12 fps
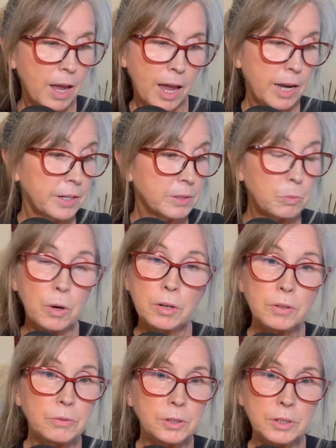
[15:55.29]
And it's
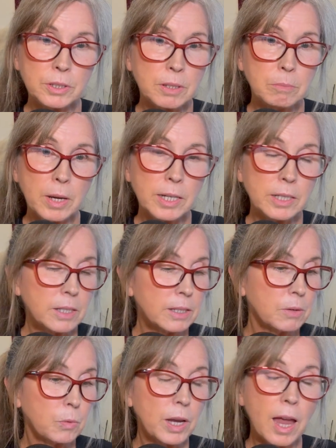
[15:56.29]
wonderful and it's amazing
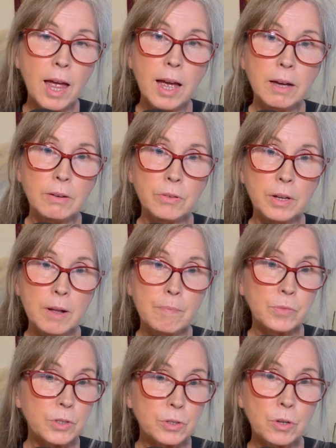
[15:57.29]
that we have
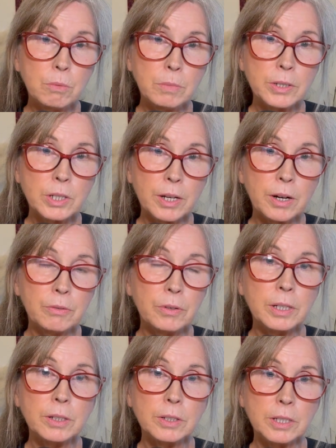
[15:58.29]
so much at our
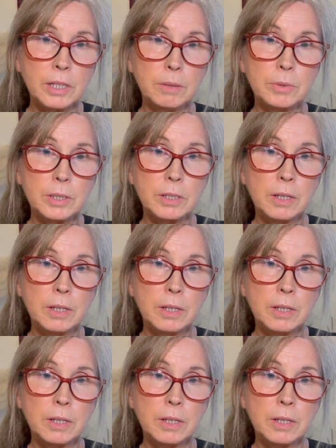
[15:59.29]
fingertips.